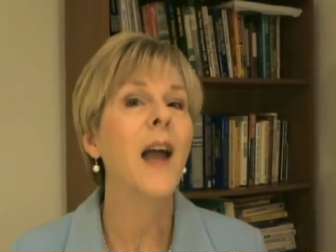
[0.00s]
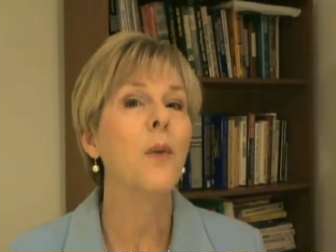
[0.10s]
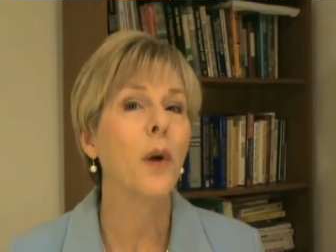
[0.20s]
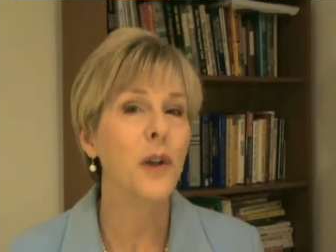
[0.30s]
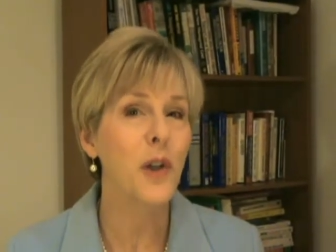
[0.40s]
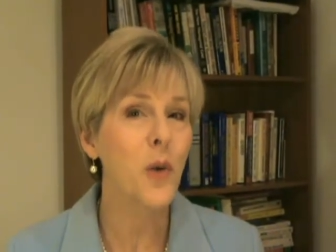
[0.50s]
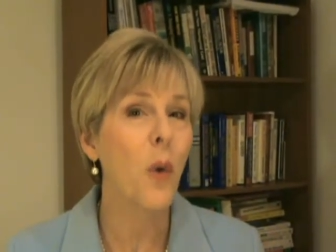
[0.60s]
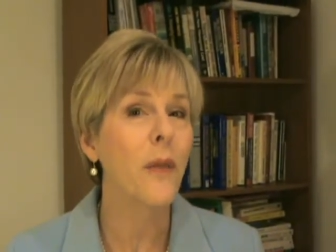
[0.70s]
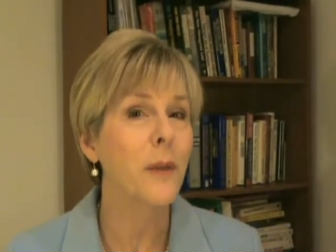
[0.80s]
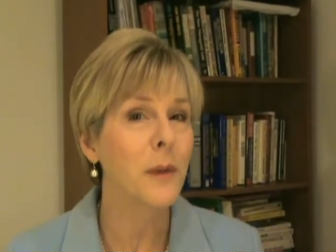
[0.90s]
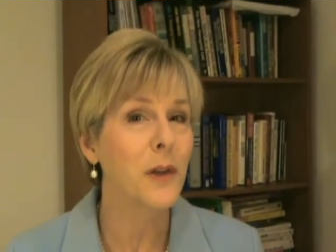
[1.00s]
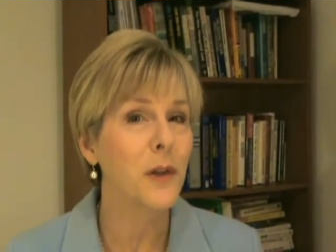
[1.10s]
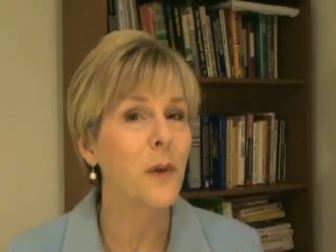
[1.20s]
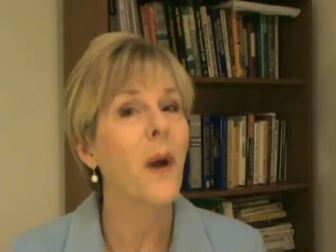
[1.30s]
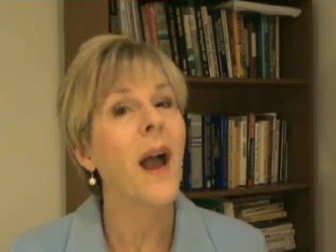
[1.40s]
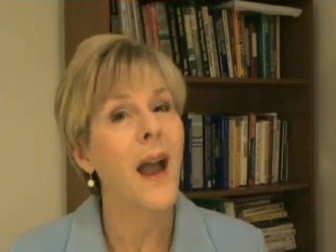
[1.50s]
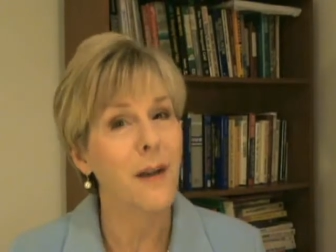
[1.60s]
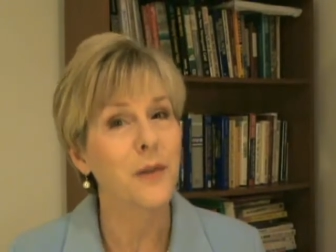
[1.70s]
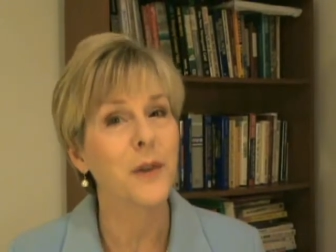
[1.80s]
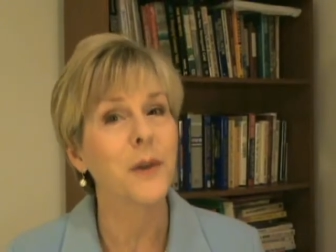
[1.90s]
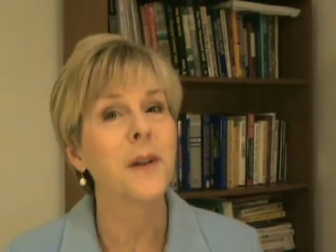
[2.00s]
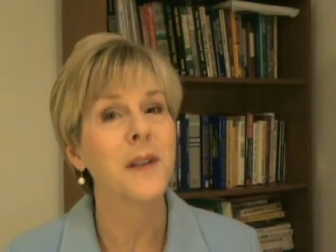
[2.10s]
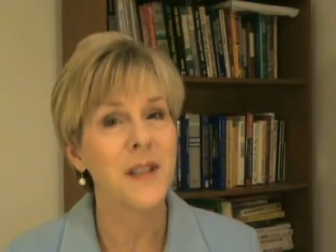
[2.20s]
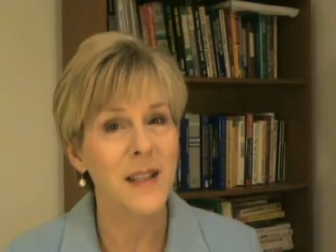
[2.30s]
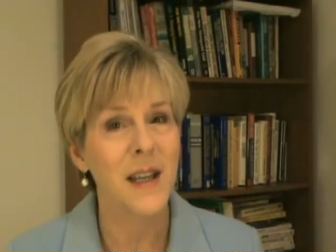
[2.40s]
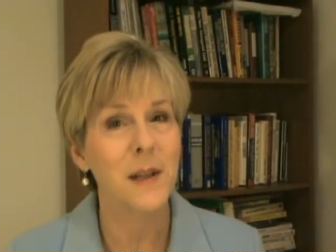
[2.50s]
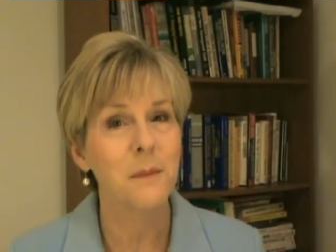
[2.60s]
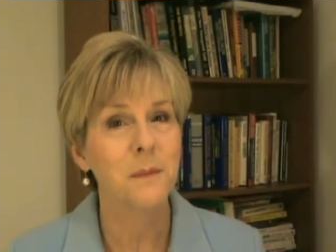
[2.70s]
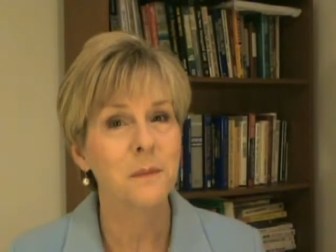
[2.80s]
And what do you want them to do after today?